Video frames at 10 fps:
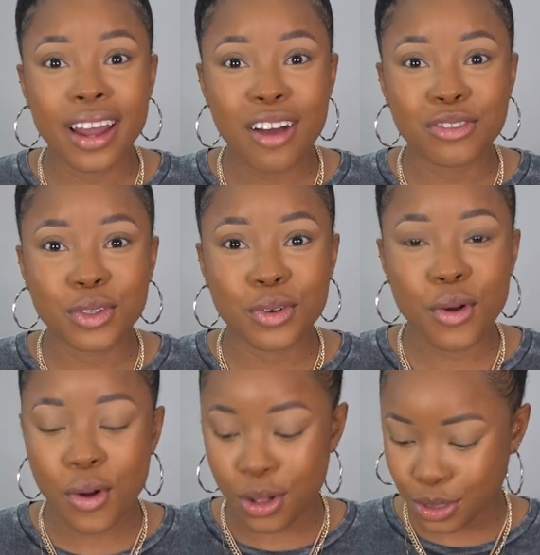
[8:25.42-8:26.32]
after
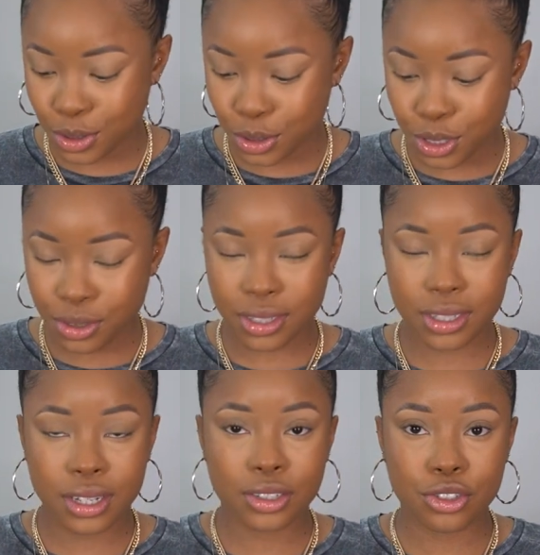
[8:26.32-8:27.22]
all, so she uses
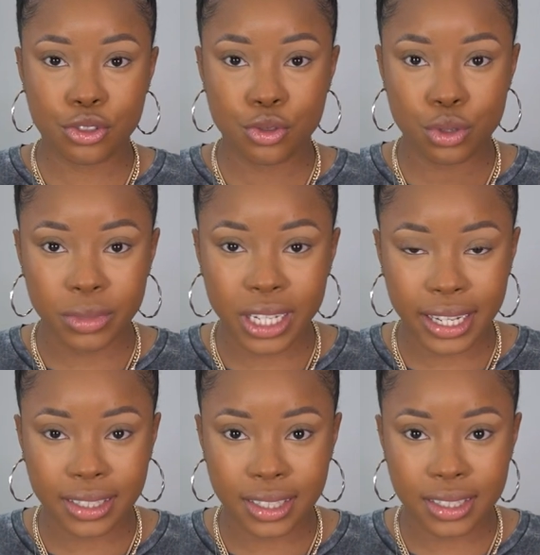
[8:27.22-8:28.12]
an extremely
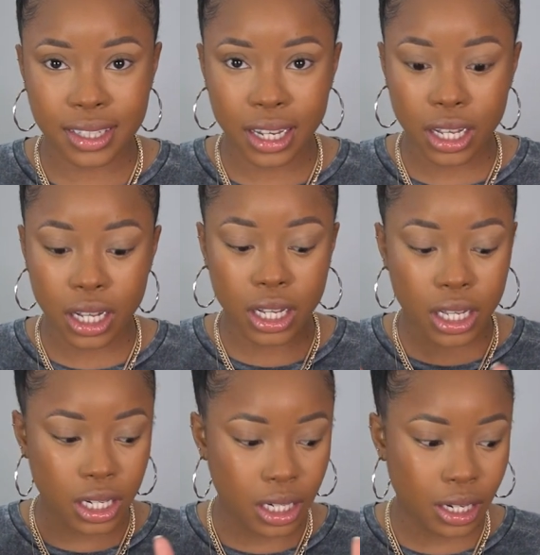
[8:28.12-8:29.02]
light concealer.
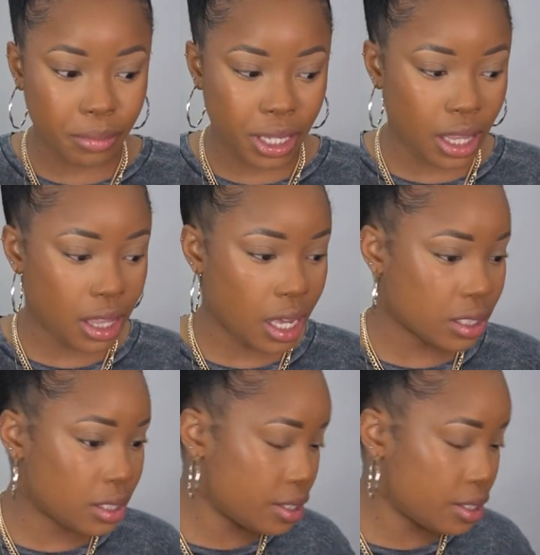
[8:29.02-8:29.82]
Let me get that.